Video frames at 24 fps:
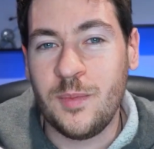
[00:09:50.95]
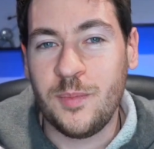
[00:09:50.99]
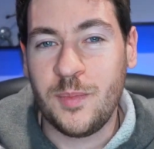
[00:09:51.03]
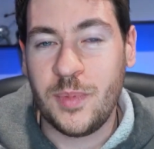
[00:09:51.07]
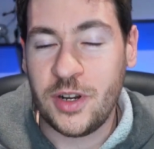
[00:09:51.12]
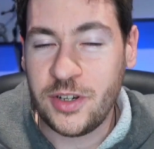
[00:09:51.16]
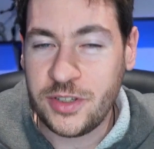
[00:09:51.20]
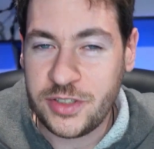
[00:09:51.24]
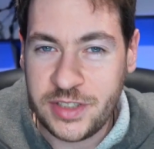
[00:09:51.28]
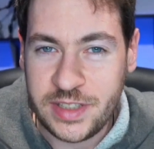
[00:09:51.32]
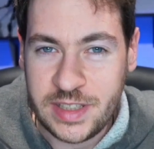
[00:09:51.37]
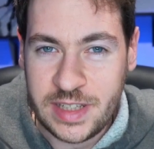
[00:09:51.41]

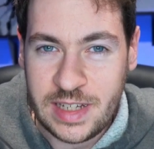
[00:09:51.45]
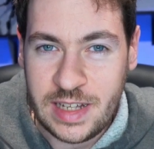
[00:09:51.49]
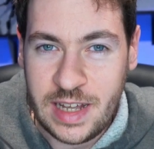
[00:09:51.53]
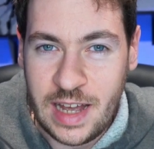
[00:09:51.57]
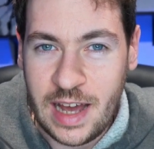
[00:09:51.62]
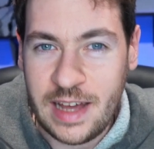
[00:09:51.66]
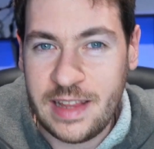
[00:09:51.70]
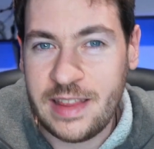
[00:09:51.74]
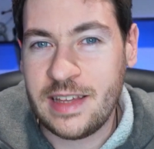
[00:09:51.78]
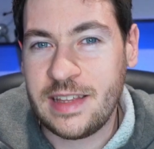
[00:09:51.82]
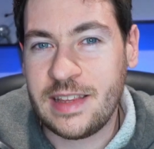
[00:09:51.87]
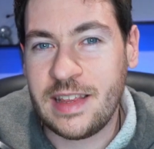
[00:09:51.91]
Personally,
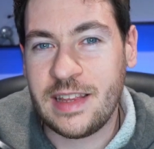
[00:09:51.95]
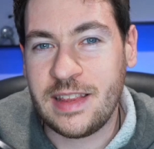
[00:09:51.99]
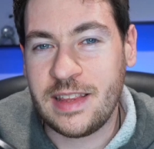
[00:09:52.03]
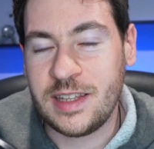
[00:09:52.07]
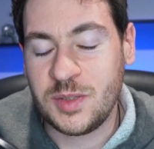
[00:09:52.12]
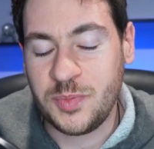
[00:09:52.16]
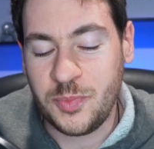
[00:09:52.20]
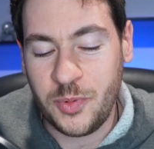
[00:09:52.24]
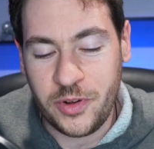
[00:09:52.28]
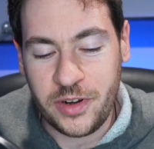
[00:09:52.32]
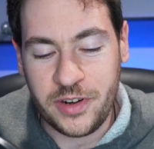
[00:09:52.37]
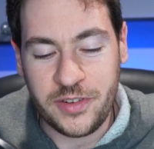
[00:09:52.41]
I think that
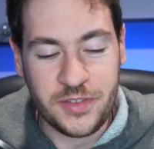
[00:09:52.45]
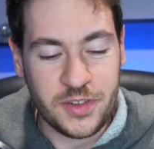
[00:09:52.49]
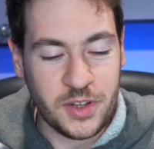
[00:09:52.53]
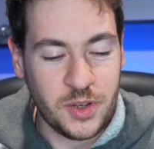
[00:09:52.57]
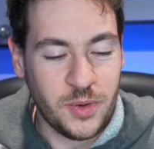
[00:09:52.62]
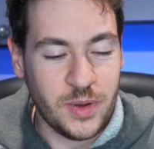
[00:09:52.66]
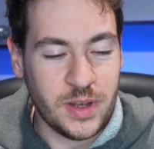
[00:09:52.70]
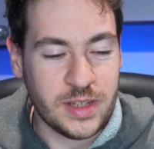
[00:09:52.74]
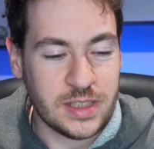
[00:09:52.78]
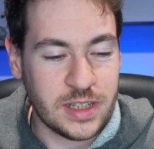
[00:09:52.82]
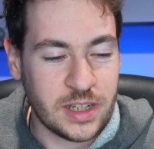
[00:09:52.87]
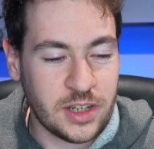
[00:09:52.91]
this point of
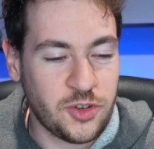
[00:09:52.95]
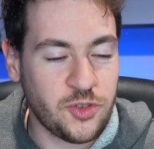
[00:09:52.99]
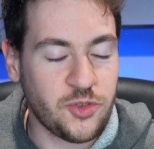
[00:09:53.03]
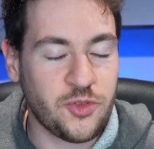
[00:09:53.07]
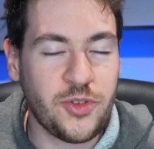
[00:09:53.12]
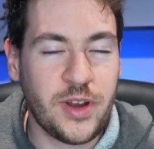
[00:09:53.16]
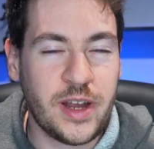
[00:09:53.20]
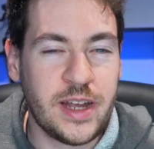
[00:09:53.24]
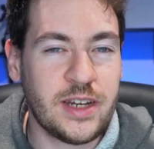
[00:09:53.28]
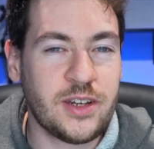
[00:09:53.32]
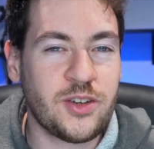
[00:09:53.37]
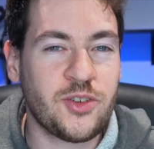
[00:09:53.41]
view is a
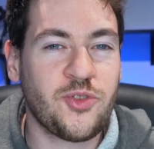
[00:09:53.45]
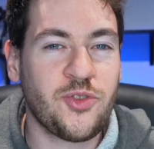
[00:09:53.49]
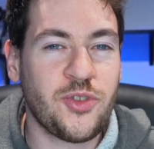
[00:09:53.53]
great,